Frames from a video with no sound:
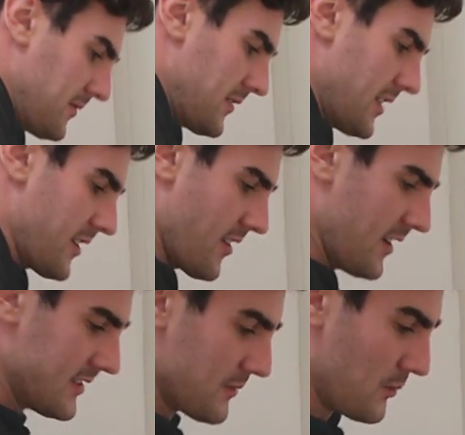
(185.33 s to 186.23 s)
There you go.
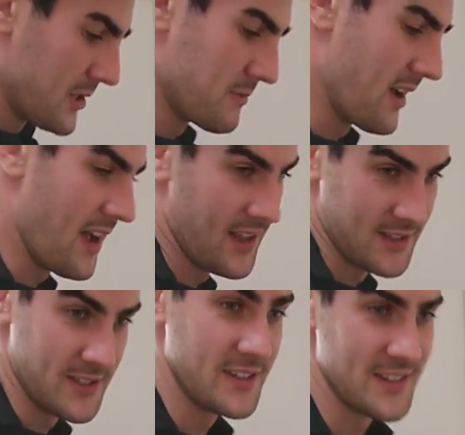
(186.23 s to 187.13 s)
I did wash my
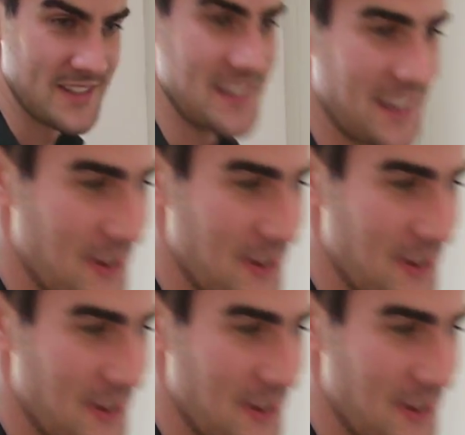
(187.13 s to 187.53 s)
hands. You didn't see that